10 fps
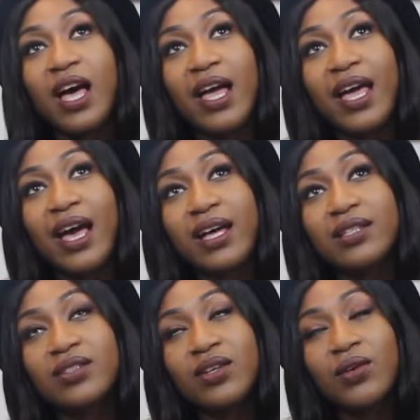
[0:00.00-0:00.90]
that I
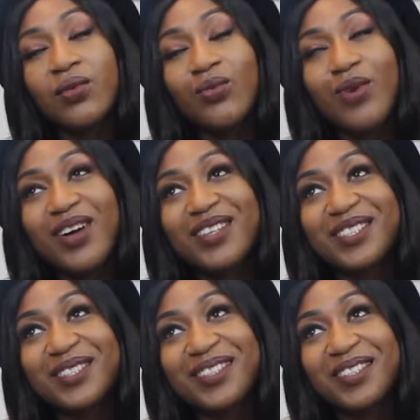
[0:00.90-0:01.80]
had
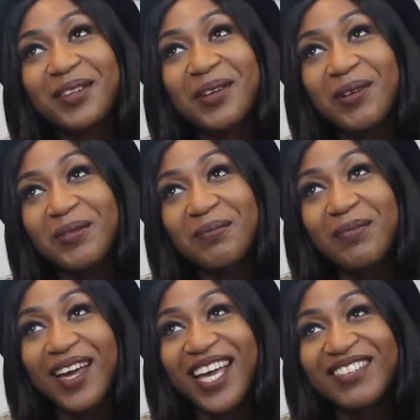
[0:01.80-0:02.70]
whilst
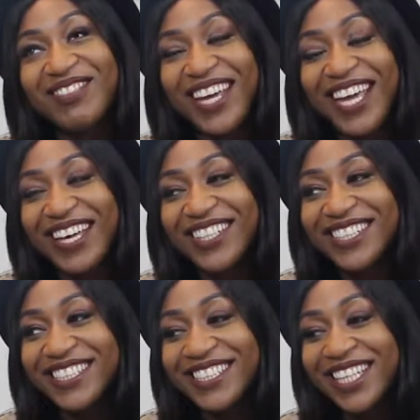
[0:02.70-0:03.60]
buying my
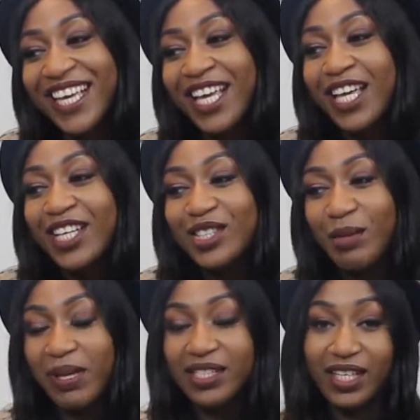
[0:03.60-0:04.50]
house. So
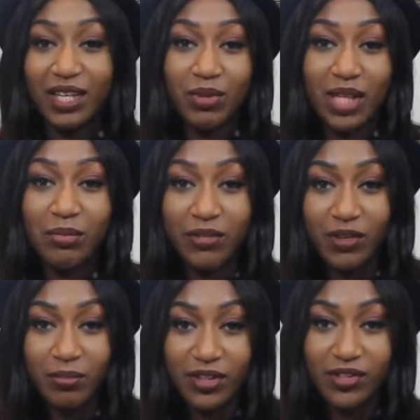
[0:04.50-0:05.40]
basically, when I moved
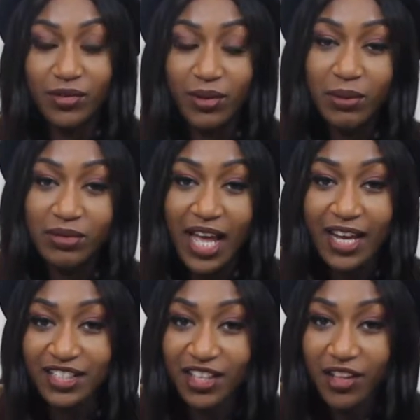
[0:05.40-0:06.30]
to Bristol, it was
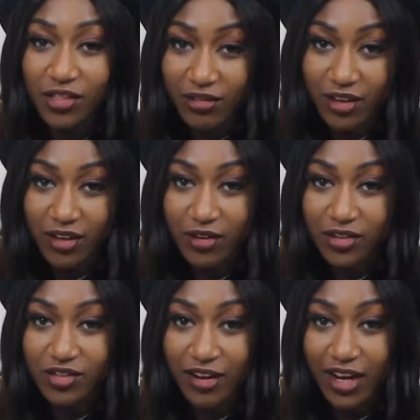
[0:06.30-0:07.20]
actually a 3-year
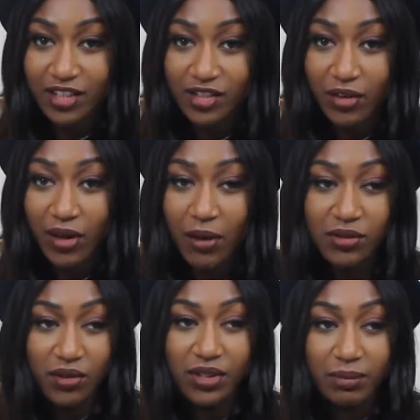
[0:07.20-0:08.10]
contract. So I
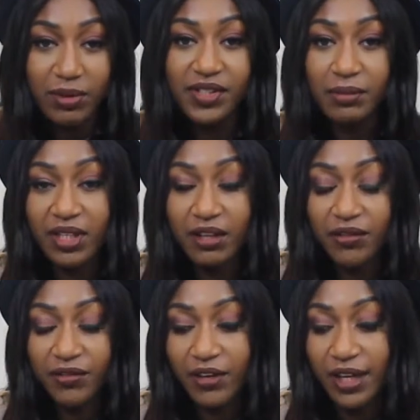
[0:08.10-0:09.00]
was only supposed to be there
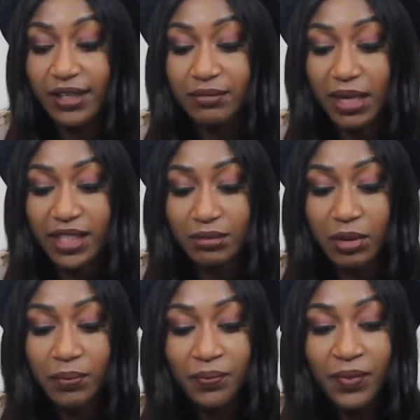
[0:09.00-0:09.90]
for 3 years
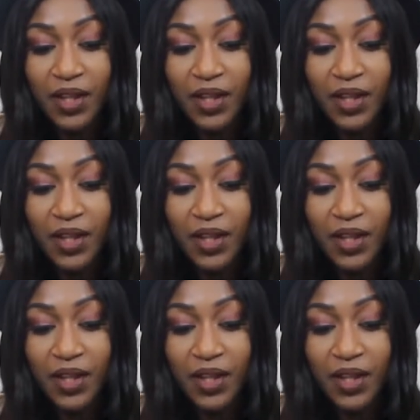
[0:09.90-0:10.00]
maximum.